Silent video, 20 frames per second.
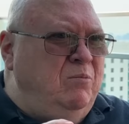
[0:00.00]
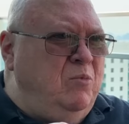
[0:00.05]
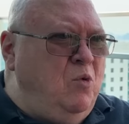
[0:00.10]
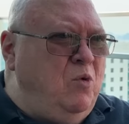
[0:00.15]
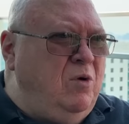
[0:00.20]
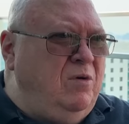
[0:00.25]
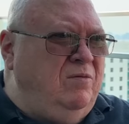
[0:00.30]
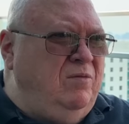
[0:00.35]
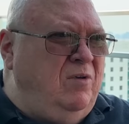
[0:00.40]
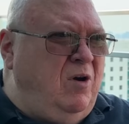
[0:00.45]

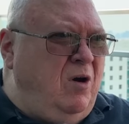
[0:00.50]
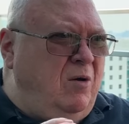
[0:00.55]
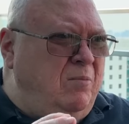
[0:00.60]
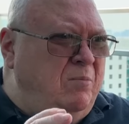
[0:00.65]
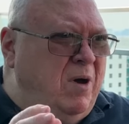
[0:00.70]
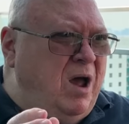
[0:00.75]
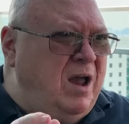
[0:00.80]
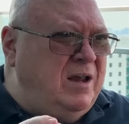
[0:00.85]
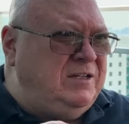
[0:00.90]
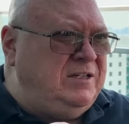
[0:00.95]
more on
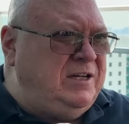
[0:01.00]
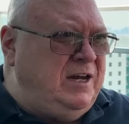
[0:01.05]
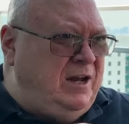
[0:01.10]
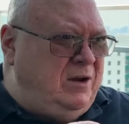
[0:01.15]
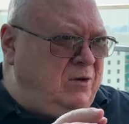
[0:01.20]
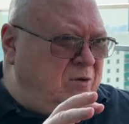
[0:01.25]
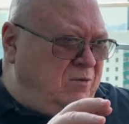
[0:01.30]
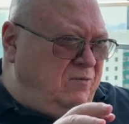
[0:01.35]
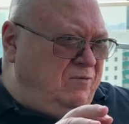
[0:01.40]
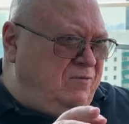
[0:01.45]
my
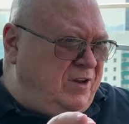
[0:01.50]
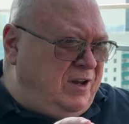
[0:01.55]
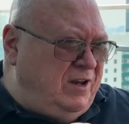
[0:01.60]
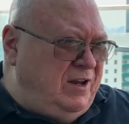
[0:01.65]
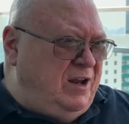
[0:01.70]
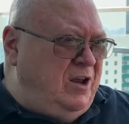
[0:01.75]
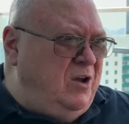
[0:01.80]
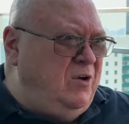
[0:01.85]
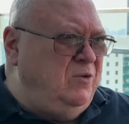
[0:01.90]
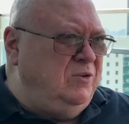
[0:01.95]
channel
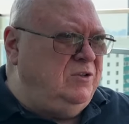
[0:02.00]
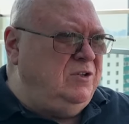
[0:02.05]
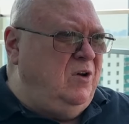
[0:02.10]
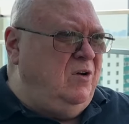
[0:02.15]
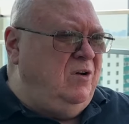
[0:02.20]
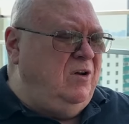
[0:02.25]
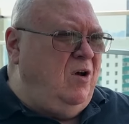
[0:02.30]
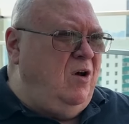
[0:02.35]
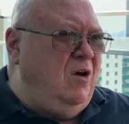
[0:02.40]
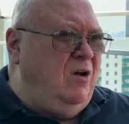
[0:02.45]
videos
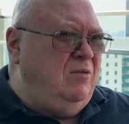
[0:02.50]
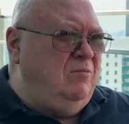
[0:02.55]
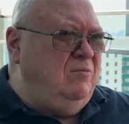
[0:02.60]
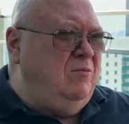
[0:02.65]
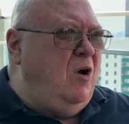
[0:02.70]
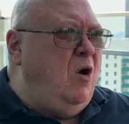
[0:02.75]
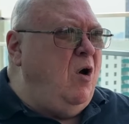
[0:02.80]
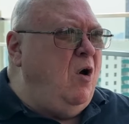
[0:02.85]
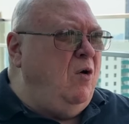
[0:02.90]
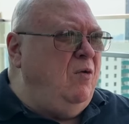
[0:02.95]
on, on
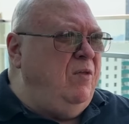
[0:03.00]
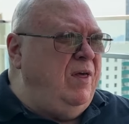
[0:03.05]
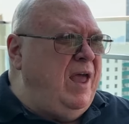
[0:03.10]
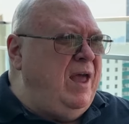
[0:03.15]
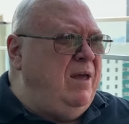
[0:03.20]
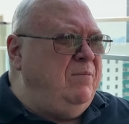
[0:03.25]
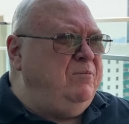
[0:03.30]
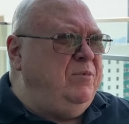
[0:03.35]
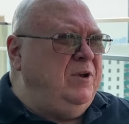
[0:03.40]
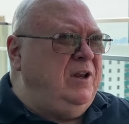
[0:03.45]
all
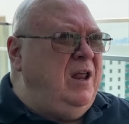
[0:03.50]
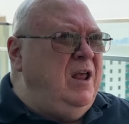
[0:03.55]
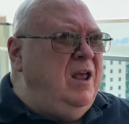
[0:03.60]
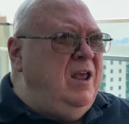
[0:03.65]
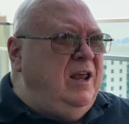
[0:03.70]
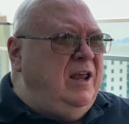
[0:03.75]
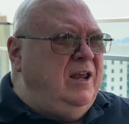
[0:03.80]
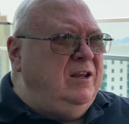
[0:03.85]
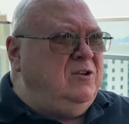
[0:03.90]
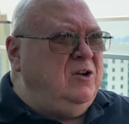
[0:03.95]
that. But
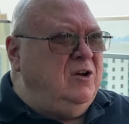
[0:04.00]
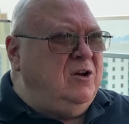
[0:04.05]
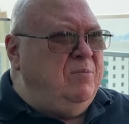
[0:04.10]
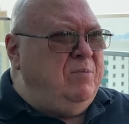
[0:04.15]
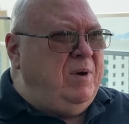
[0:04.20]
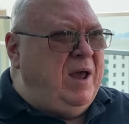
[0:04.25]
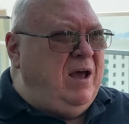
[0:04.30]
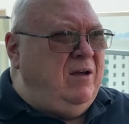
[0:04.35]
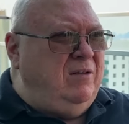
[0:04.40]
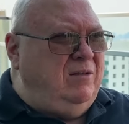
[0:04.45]
it took
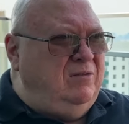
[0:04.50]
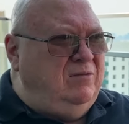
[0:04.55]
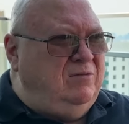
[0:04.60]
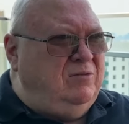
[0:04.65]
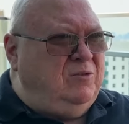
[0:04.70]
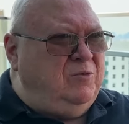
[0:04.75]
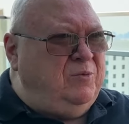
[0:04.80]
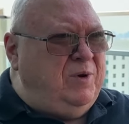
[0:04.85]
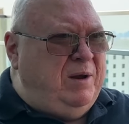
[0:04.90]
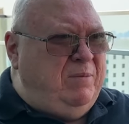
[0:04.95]
about
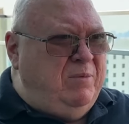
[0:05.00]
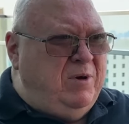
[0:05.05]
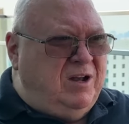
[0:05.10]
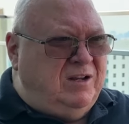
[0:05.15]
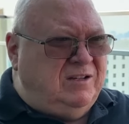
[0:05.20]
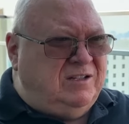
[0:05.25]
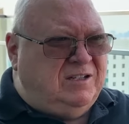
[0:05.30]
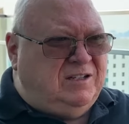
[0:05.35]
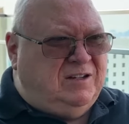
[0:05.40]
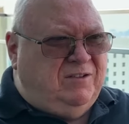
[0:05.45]
three
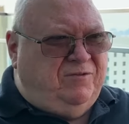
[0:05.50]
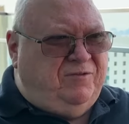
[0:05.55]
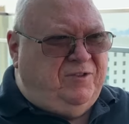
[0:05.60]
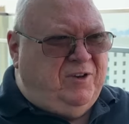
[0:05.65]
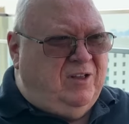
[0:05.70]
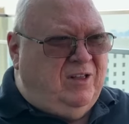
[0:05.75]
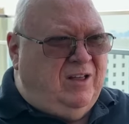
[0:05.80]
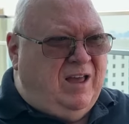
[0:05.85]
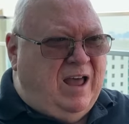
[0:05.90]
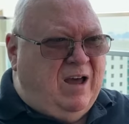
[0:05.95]
months to
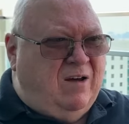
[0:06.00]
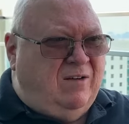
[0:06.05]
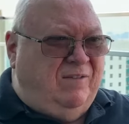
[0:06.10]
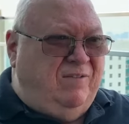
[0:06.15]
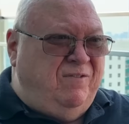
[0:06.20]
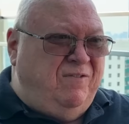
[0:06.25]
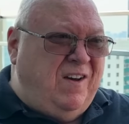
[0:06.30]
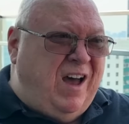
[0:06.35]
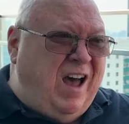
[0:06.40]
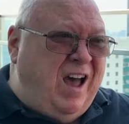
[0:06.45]
fill out and
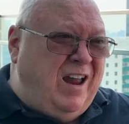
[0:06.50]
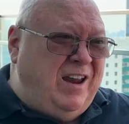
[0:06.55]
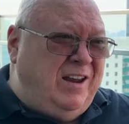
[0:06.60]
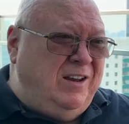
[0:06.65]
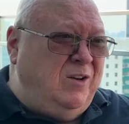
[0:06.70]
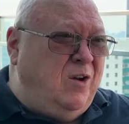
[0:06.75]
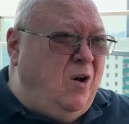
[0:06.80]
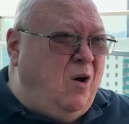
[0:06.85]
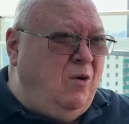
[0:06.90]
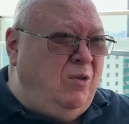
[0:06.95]

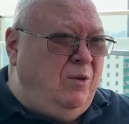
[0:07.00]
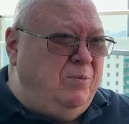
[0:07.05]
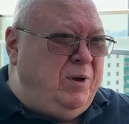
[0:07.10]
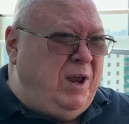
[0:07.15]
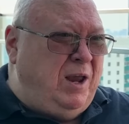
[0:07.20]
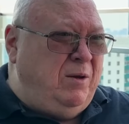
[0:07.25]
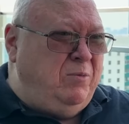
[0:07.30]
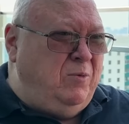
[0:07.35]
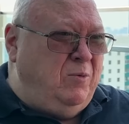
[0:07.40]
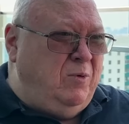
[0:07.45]
find all the
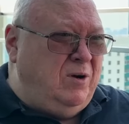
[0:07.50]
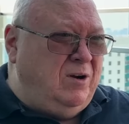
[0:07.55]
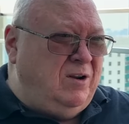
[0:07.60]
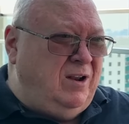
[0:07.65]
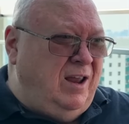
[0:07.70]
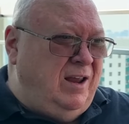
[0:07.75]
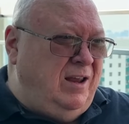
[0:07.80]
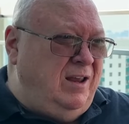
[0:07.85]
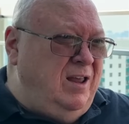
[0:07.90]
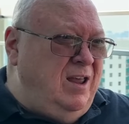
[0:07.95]
paperwork.
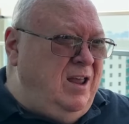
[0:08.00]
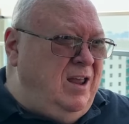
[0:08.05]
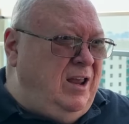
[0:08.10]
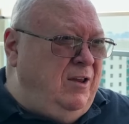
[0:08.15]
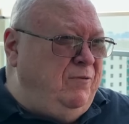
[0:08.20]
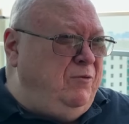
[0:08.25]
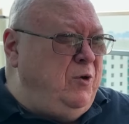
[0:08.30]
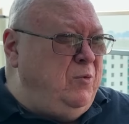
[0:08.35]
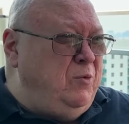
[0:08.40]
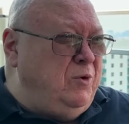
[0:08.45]
Like
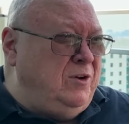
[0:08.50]
if you were